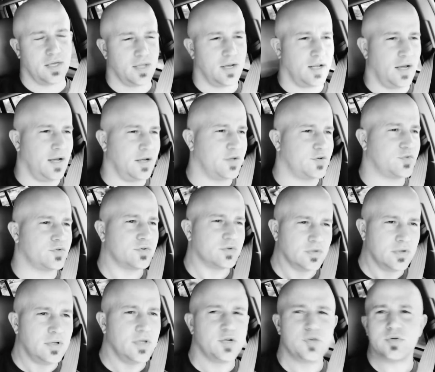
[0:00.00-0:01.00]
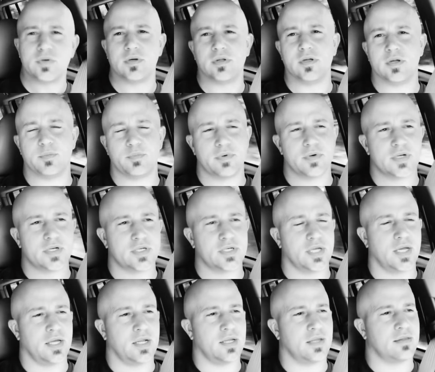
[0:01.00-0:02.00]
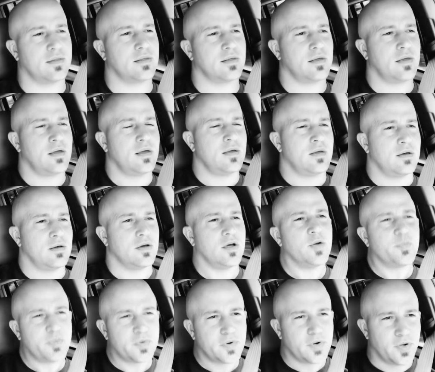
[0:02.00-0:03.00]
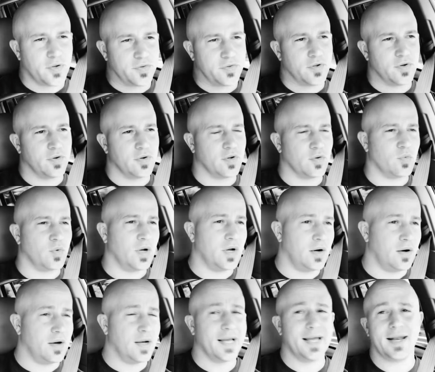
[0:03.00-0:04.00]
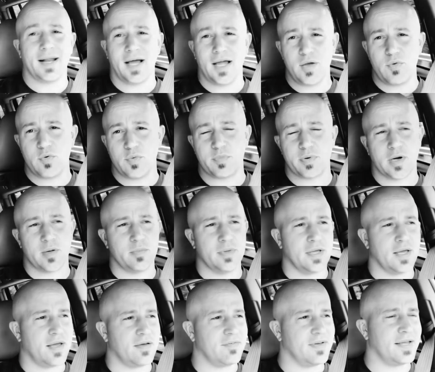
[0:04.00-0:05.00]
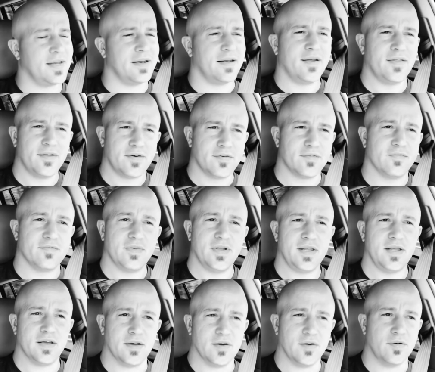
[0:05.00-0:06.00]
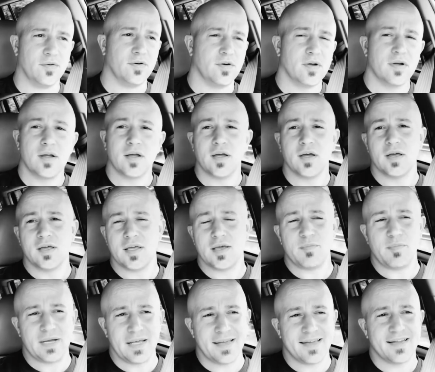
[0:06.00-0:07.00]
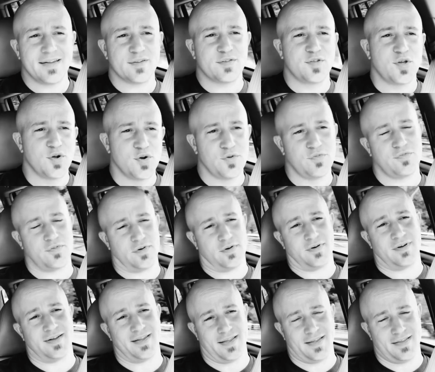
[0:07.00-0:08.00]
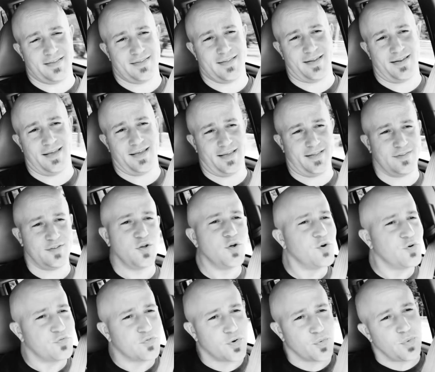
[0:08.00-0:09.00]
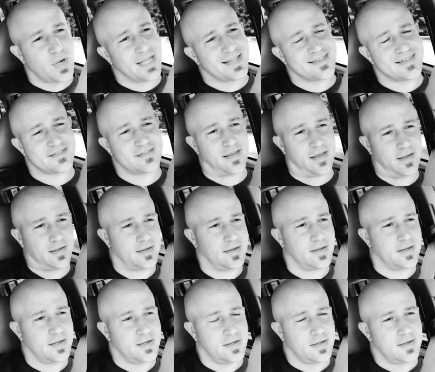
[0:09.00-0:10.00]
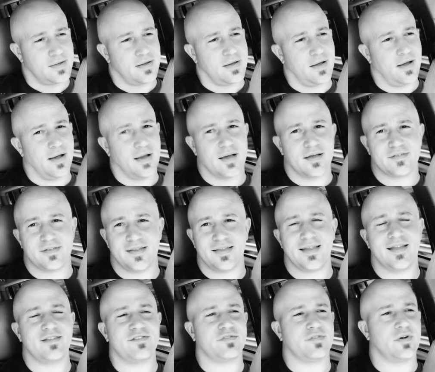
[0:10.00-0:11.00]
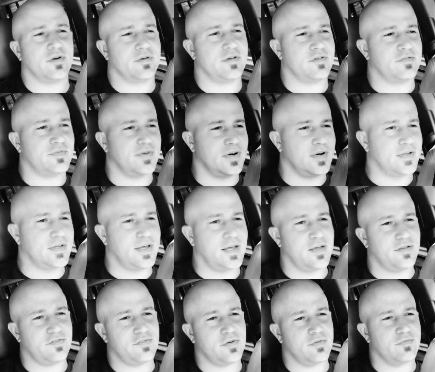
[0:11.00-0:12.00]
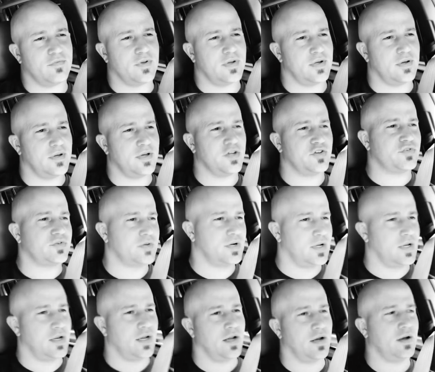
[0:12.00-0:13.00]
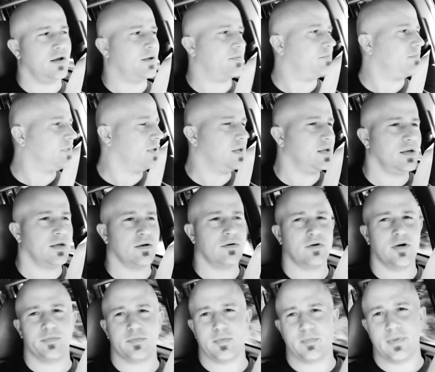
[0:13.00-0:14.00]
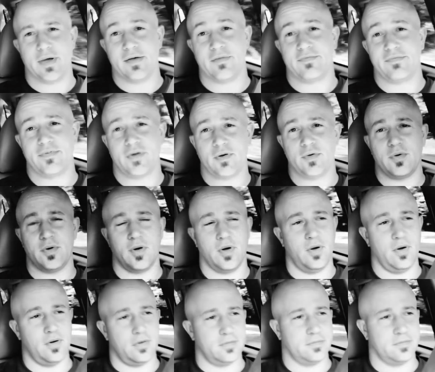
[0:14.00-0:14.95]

in. I truly, truly appreciate it. I hope you're all doing well, and I will probably have another video. You might get a twofer today. 2 for Wednesday. Because I did start this Veritasium video yesterday and ended up getting interrupted by a phone call.